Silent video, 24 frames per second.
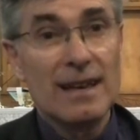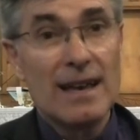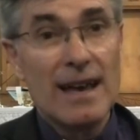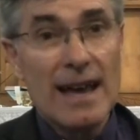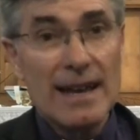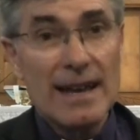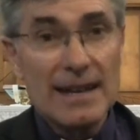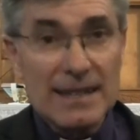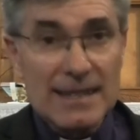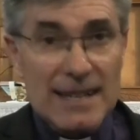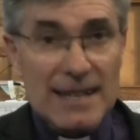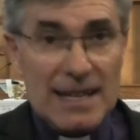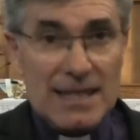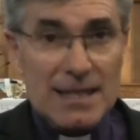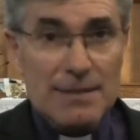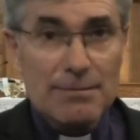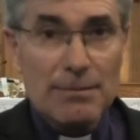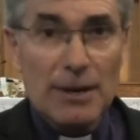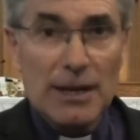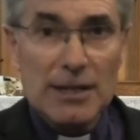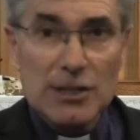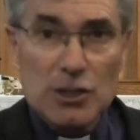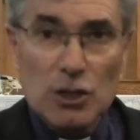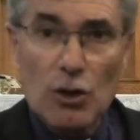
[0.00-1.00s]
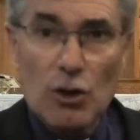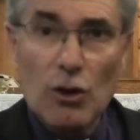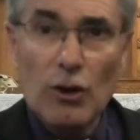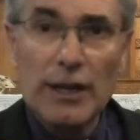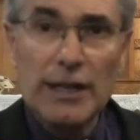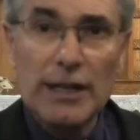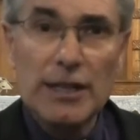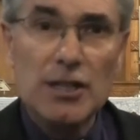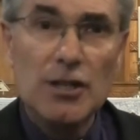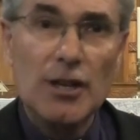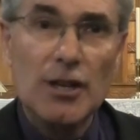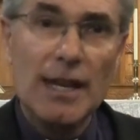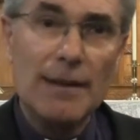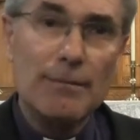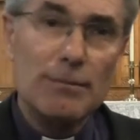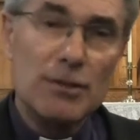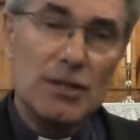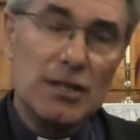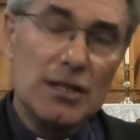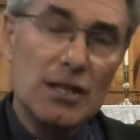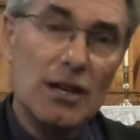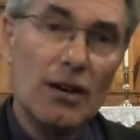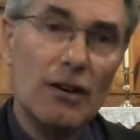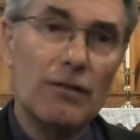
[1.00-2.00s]
And he does it by talking to
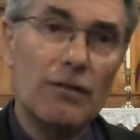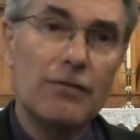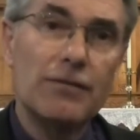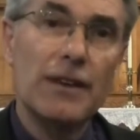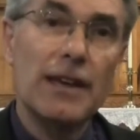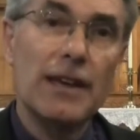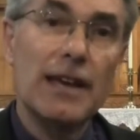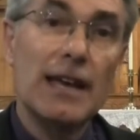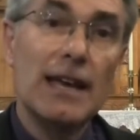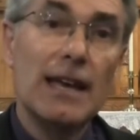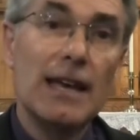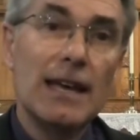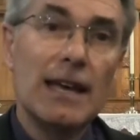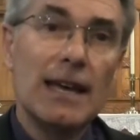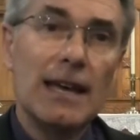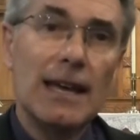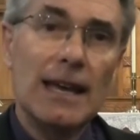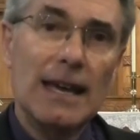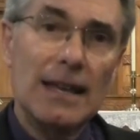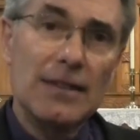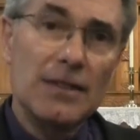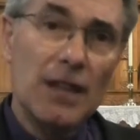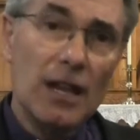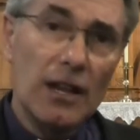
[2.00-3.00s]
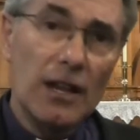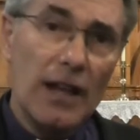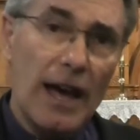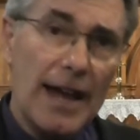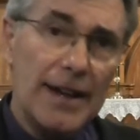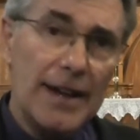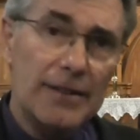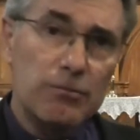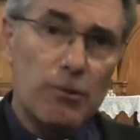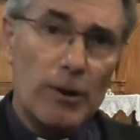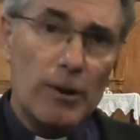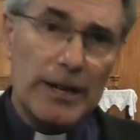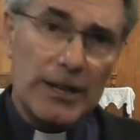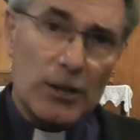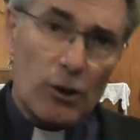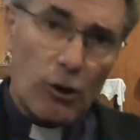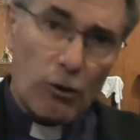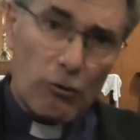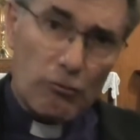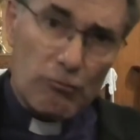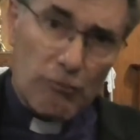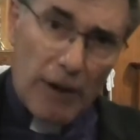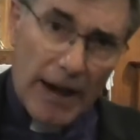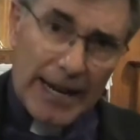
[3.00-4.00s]
himself in the light of what he
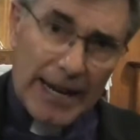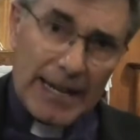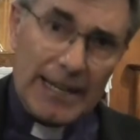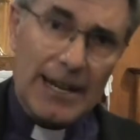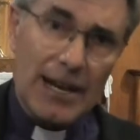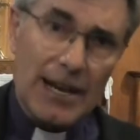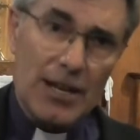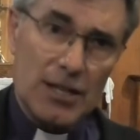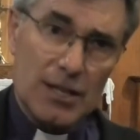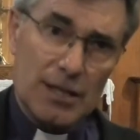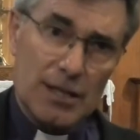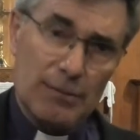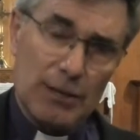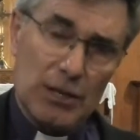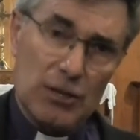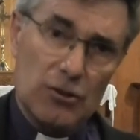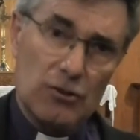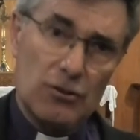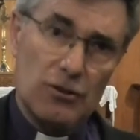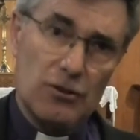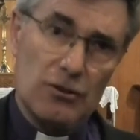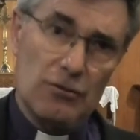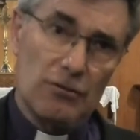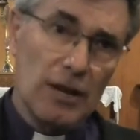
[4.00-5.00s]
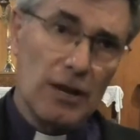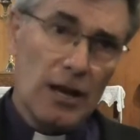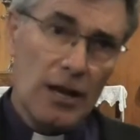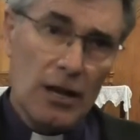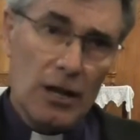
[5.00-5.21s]
already knows to be true.